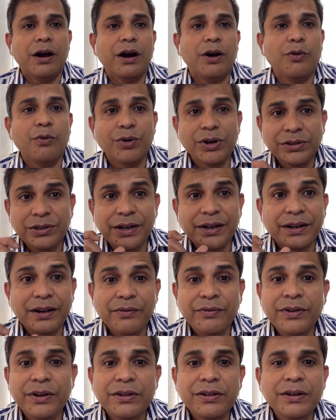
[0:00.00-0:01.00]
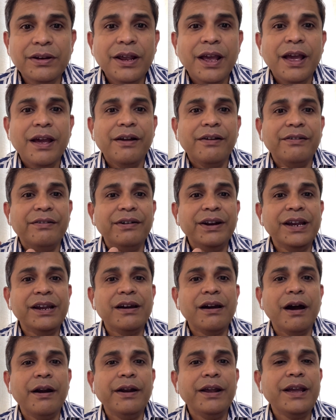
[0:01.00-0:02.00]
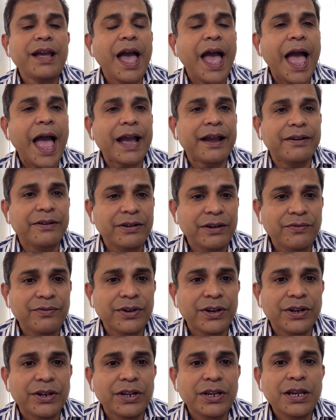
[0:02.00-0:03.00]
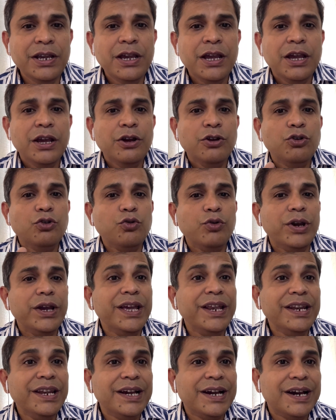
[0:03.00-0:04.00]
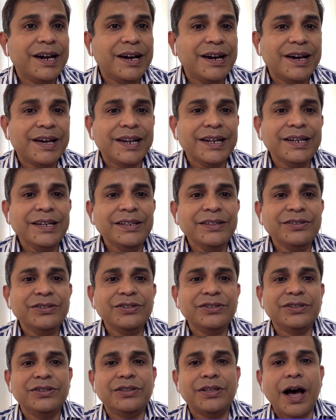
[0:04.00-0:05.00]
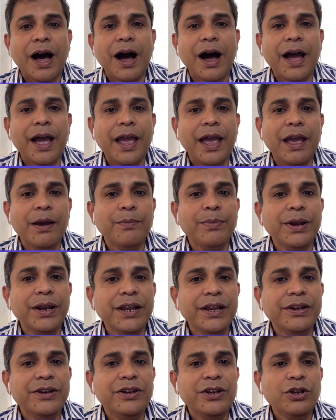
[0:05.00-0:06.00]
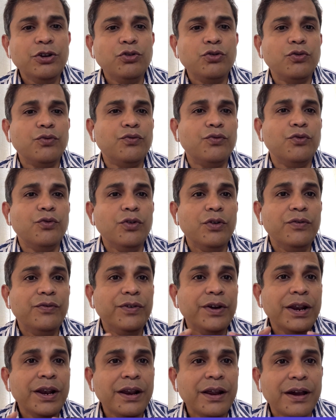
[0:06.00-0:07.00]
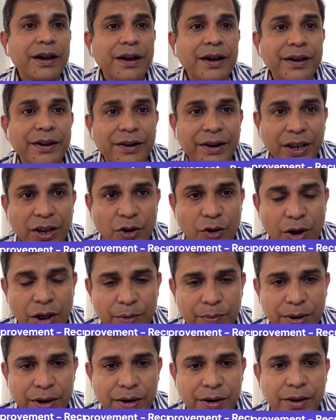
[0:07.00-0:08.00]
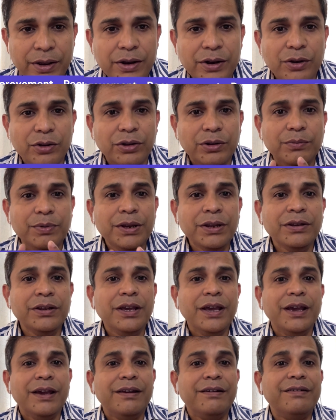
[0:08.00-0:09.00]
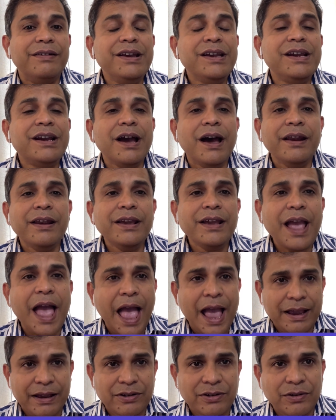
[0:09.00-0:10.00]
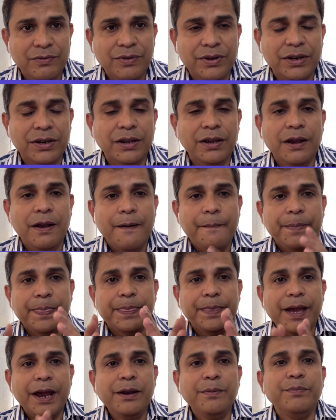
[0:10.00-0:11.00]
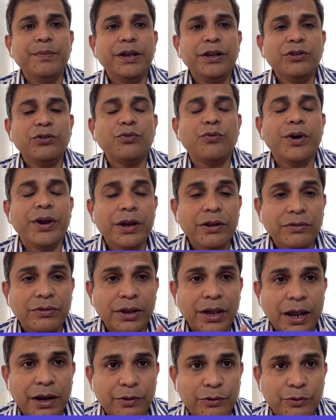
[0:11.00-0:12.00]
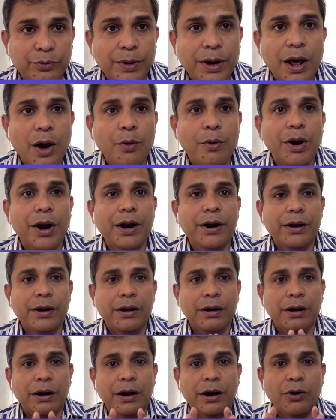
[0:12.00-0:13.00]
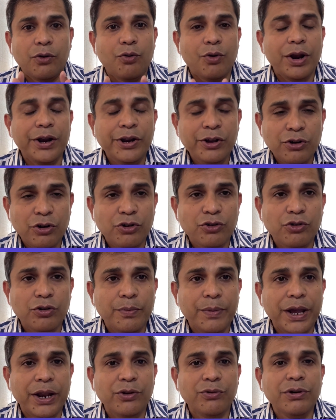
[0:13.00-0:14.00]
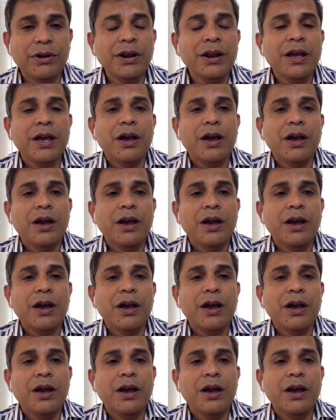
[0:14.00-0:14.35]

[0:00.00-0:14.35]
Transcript: What is the definition? Recurring activity to increase the ability to fulfill requirement. That means recurring activity. That means when it, as per our quality control manual,